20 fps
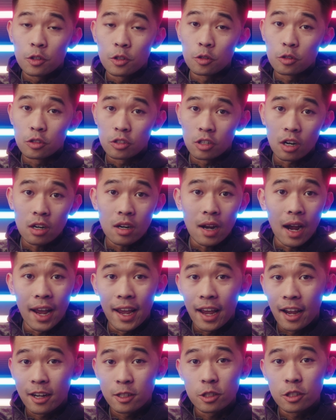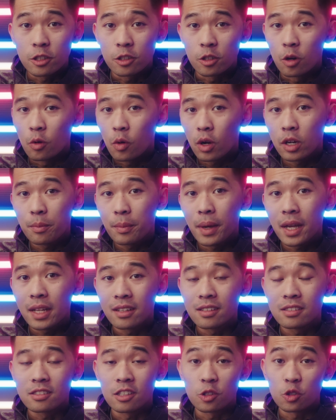To start, I actually don't want to make
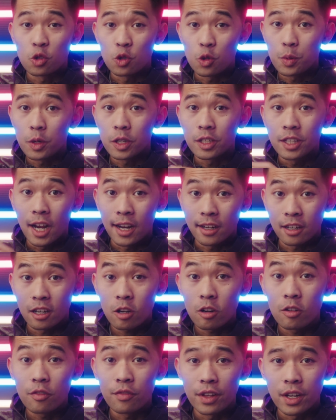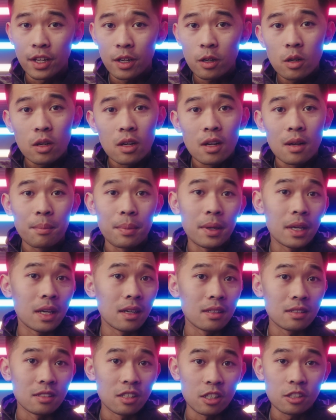this a super technical video
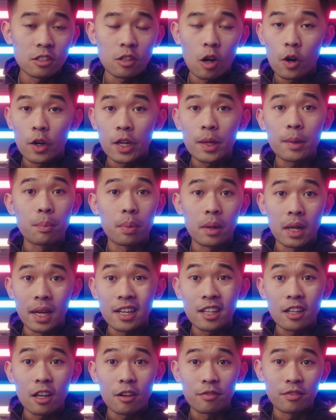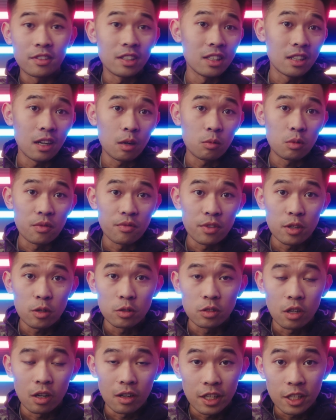because there's already plenty of detailed
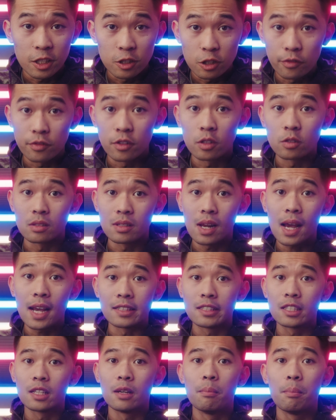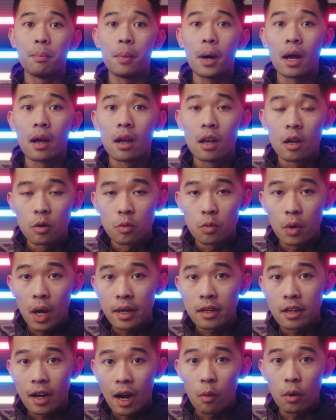reviews on each of those lights. But
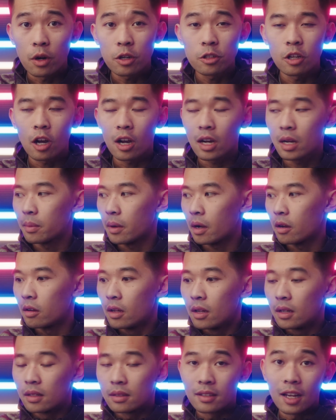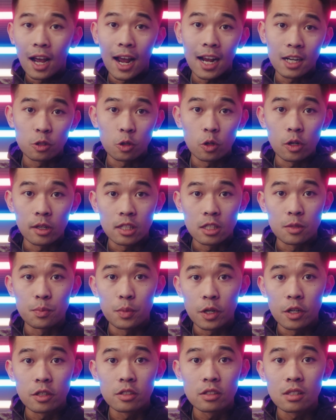rather, I want to talk about the actual
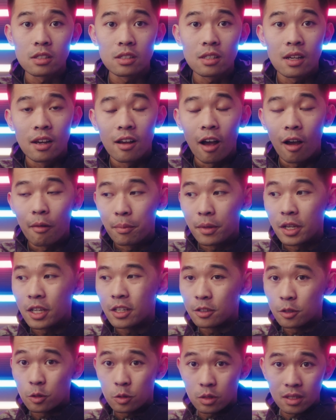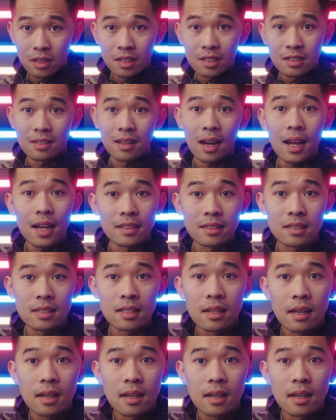experiences of me using these lights